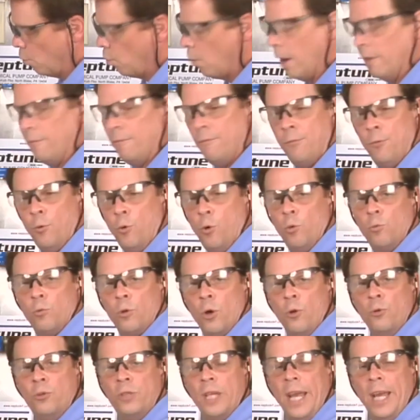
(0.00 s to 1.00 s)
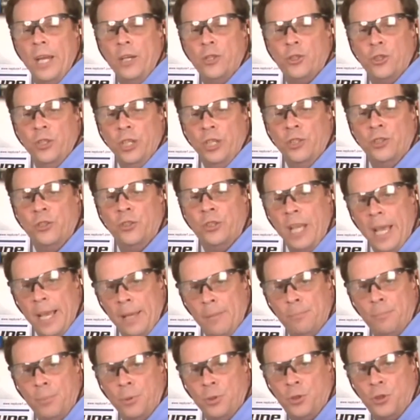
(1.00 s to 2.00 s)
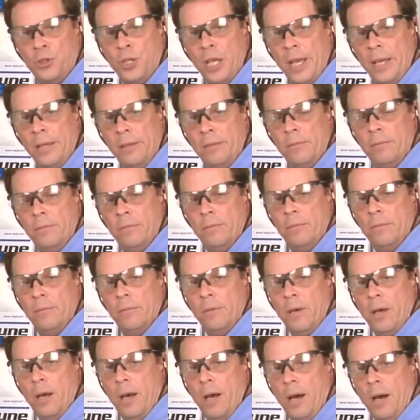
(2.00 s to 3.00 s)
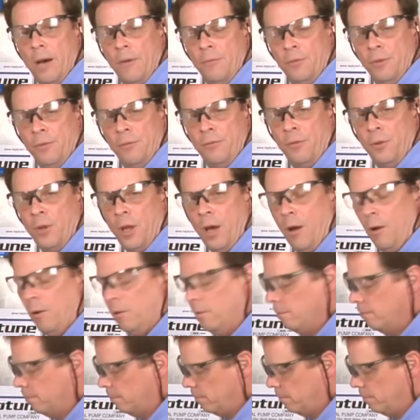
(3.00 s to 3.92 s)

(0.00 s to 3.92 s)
One full rotation is 10% of the flow.